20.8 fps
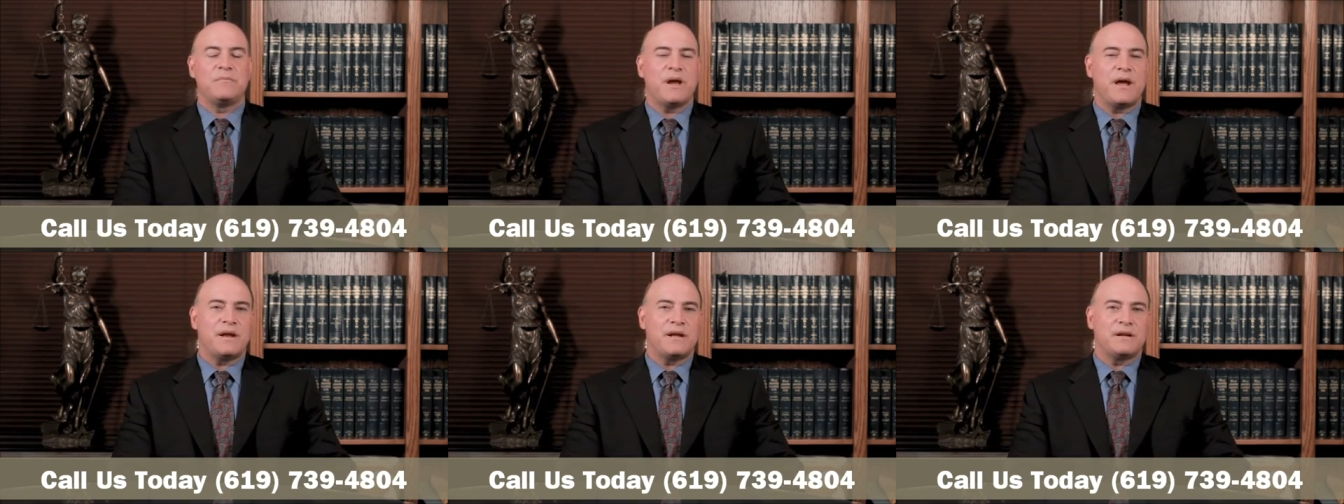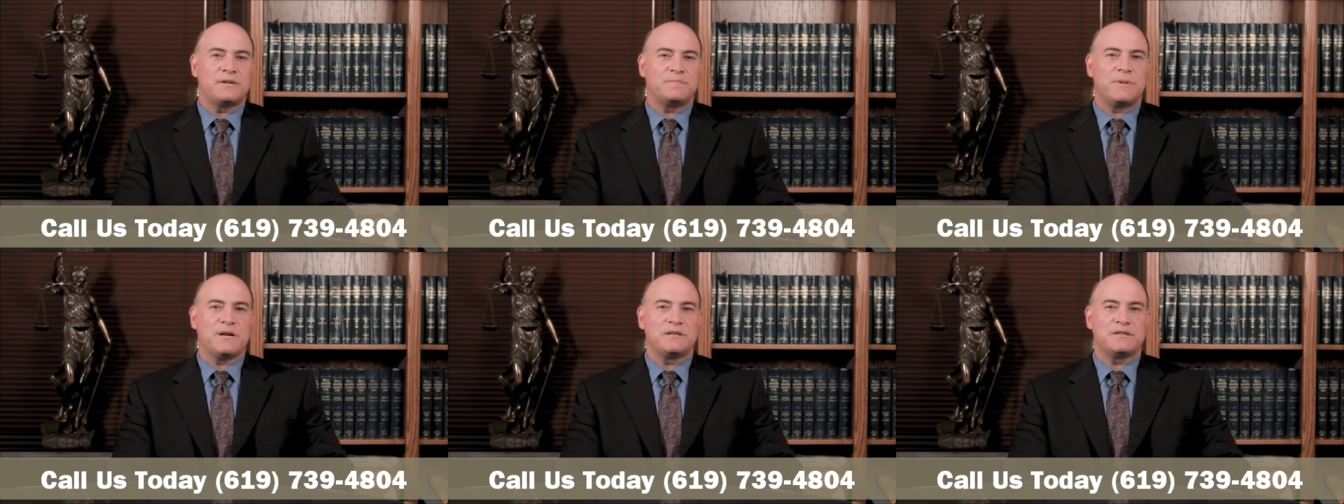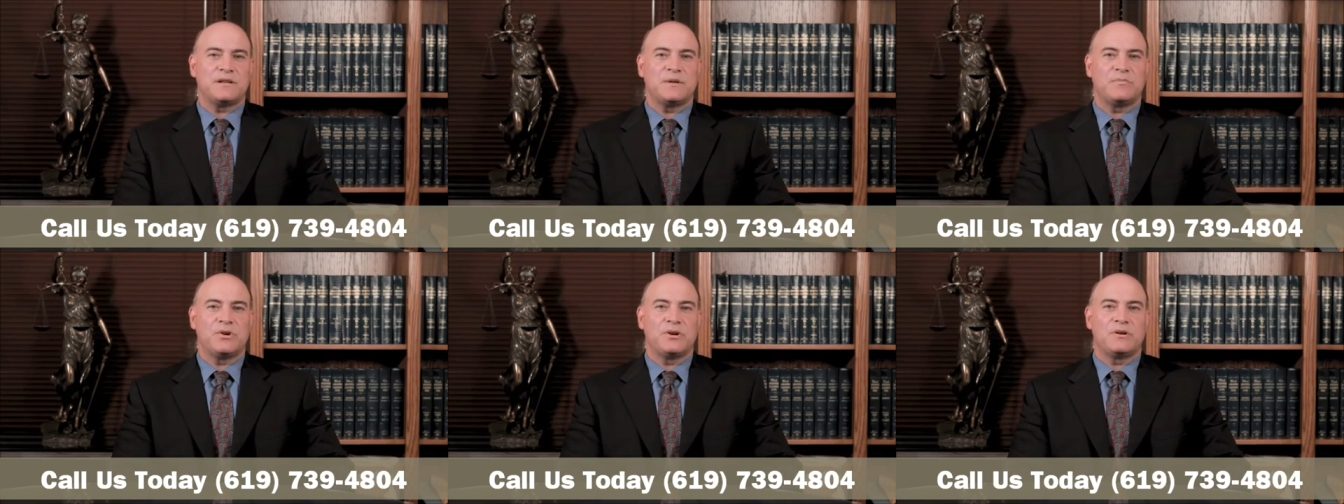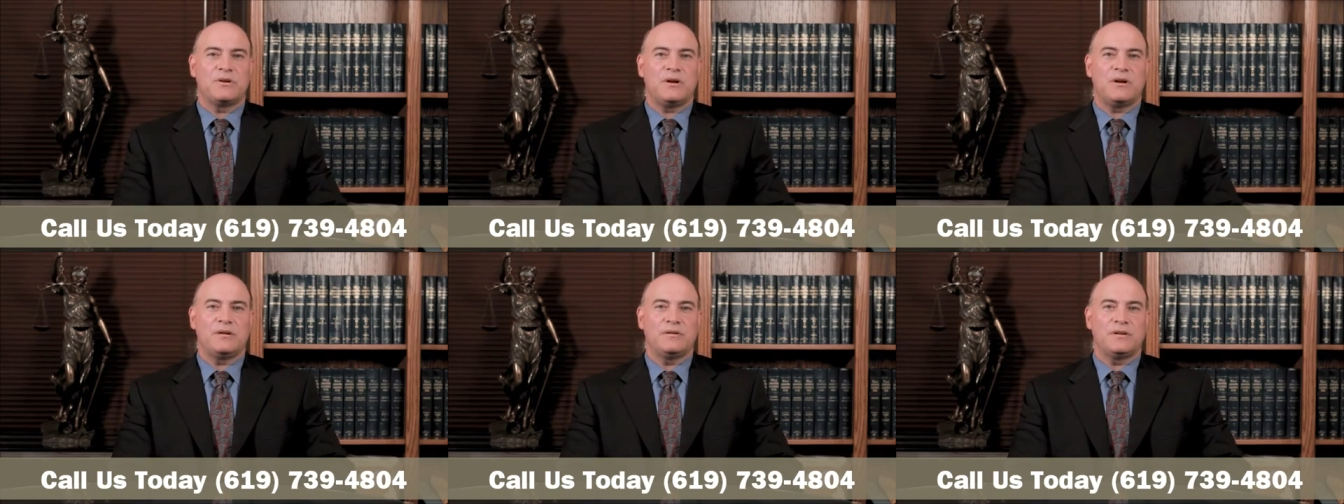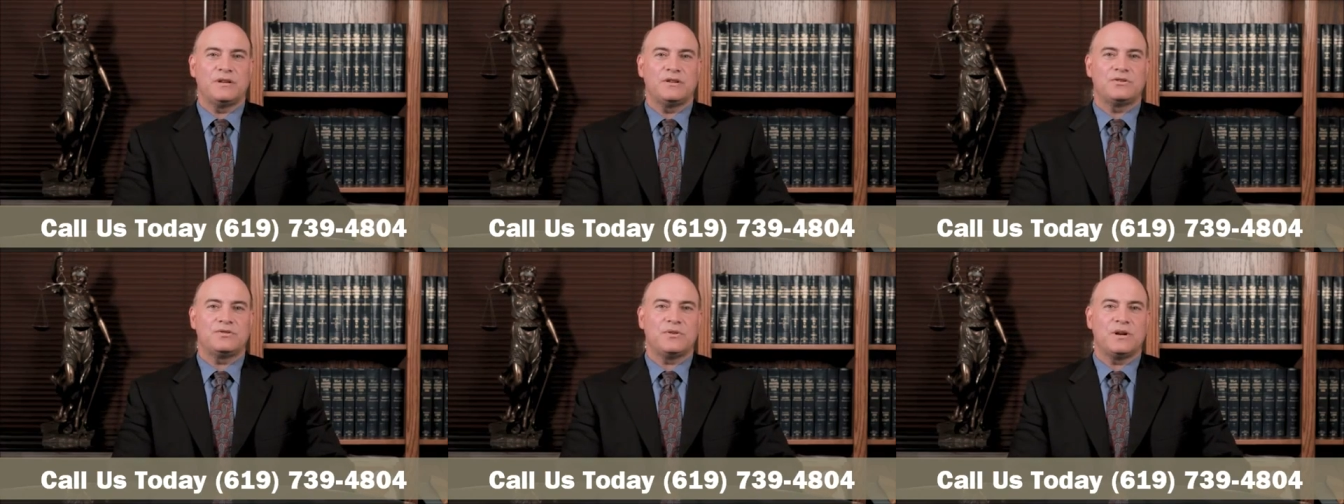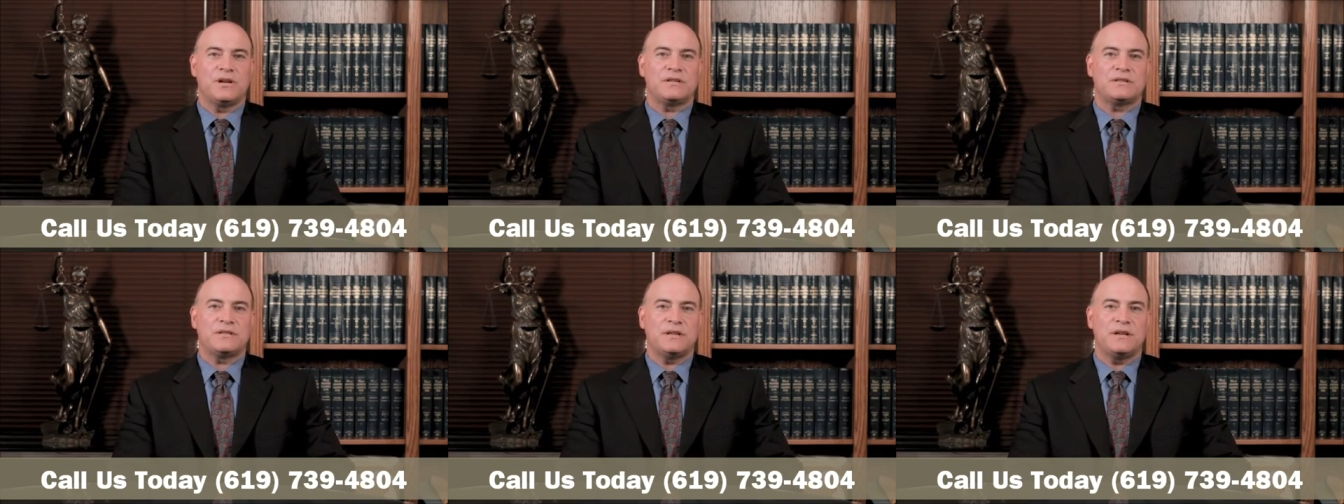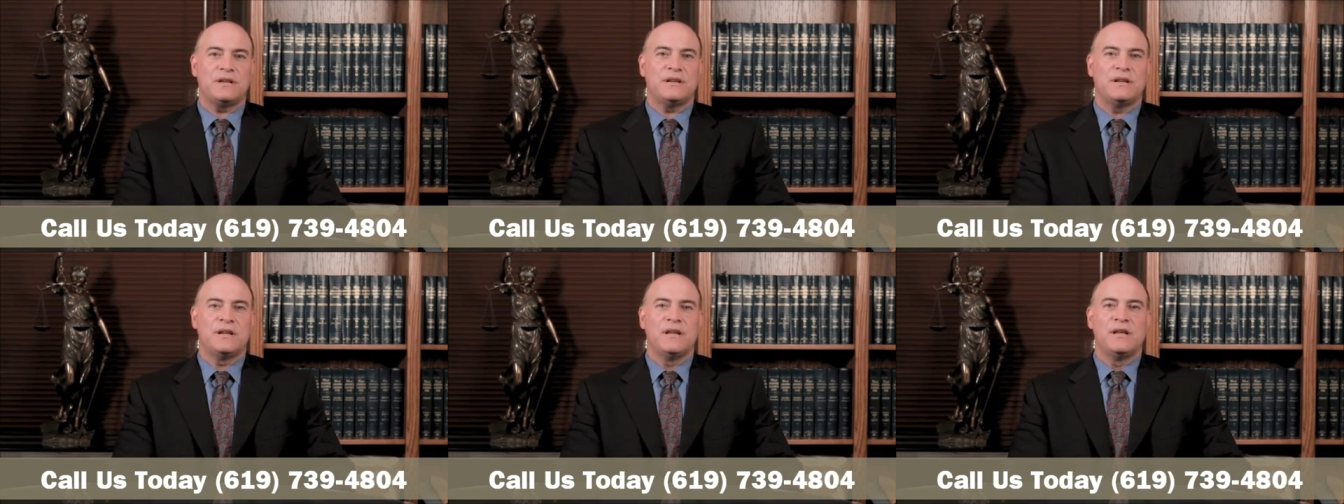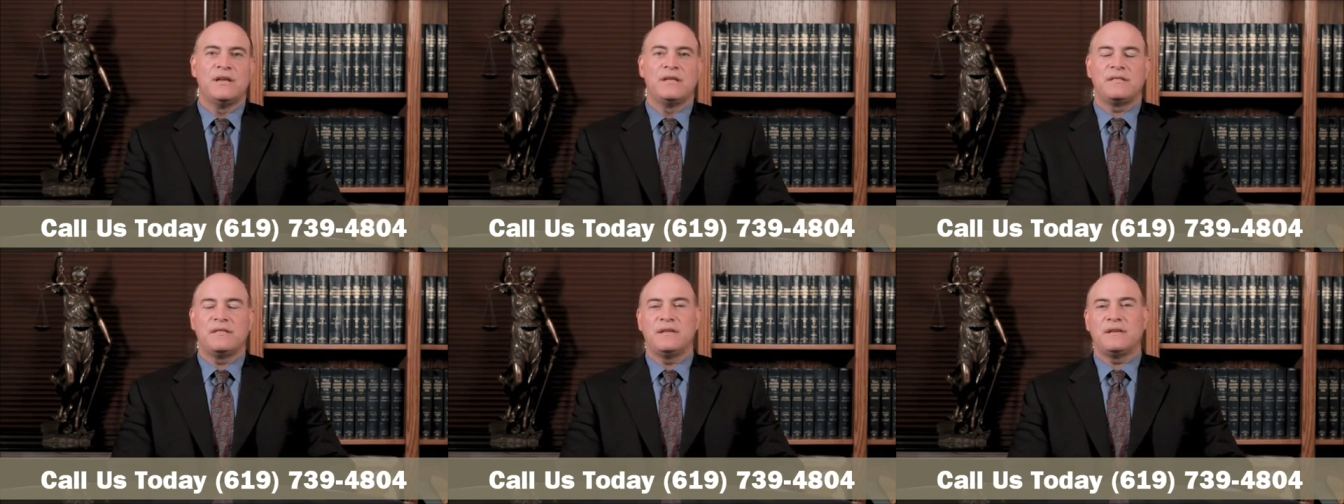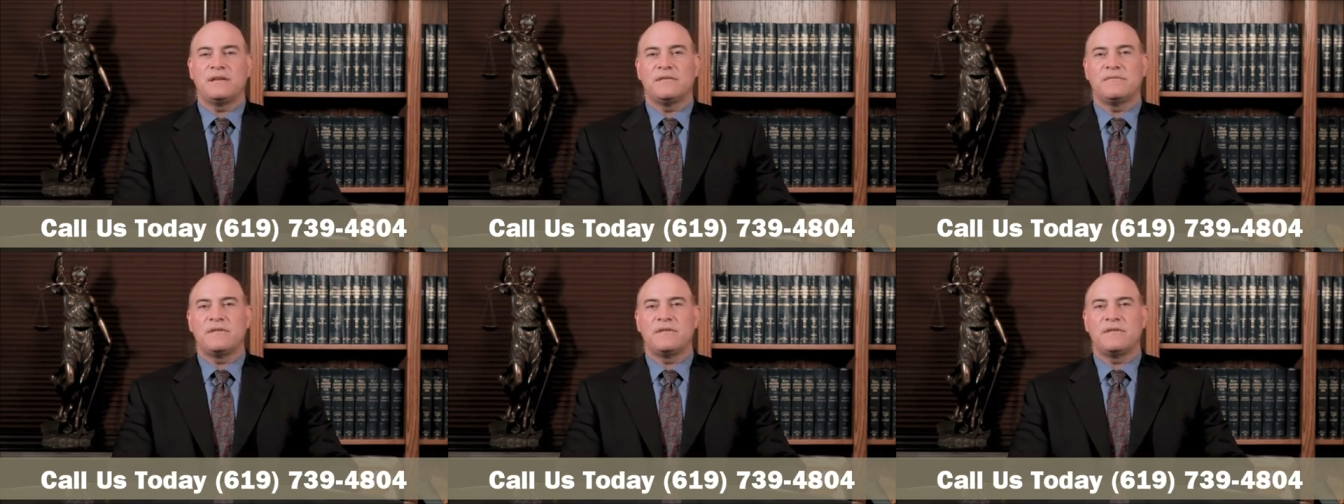managed by someone called a trustee. Think of